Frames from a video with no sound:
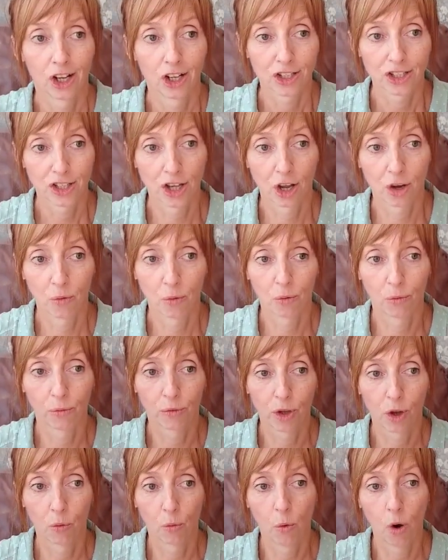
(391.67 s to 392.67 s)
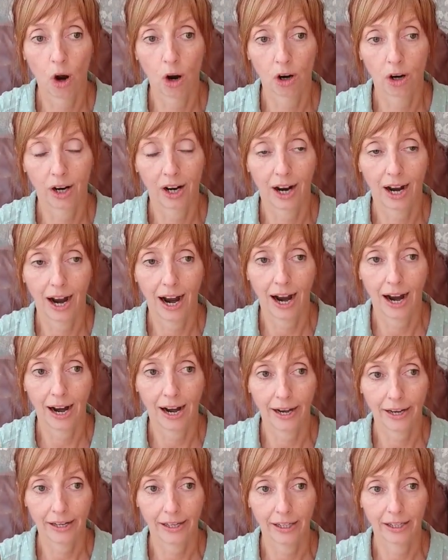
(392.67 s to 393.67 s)
So what
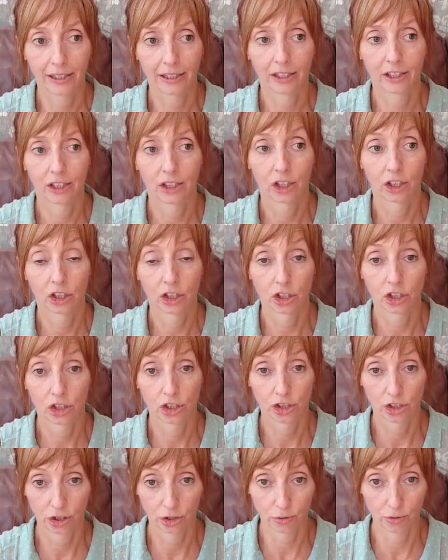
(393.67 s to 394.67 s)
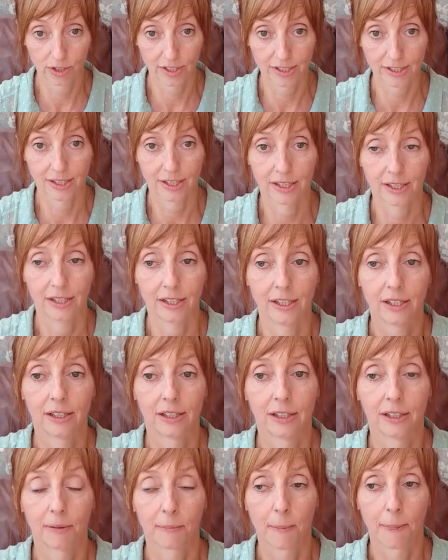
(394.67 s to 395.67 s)
I do see
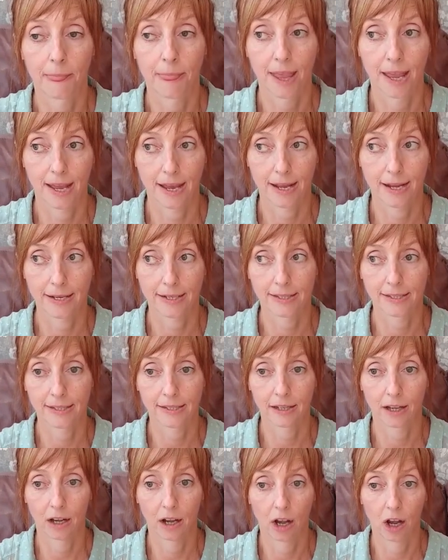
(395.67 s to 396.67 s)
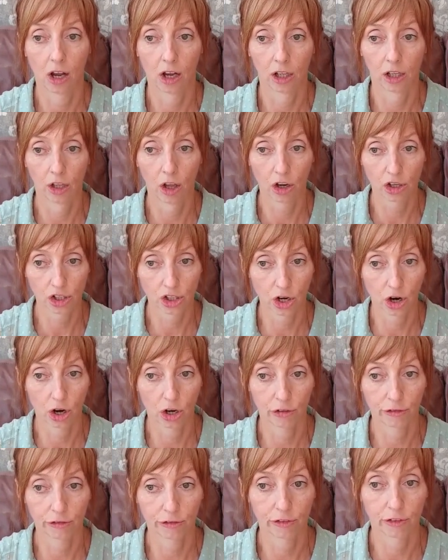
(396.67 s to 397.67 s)
is a lot
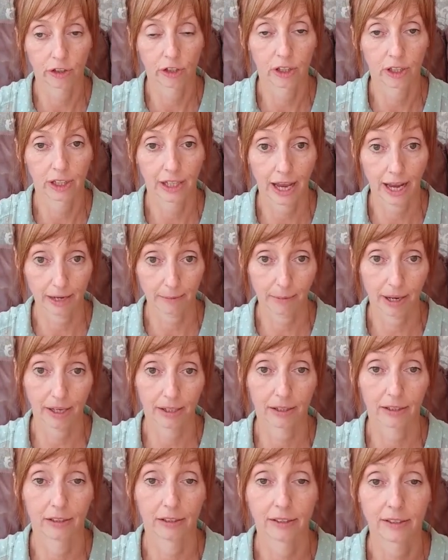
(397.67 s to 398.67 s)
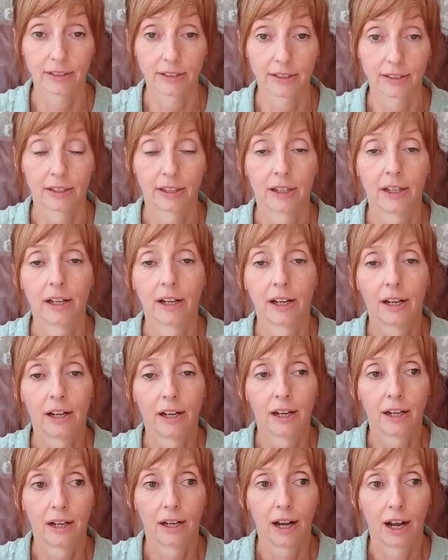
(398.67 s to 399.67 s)
of cake makers,
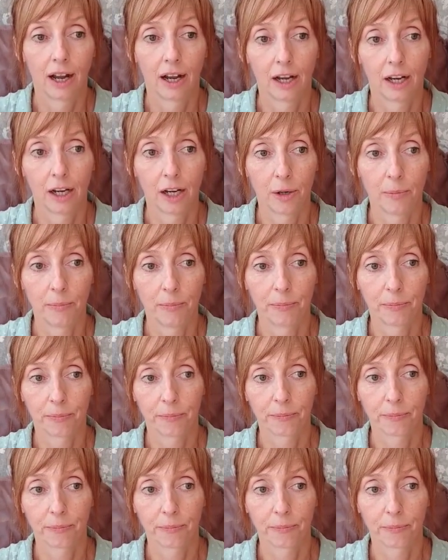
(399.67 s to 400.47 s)
and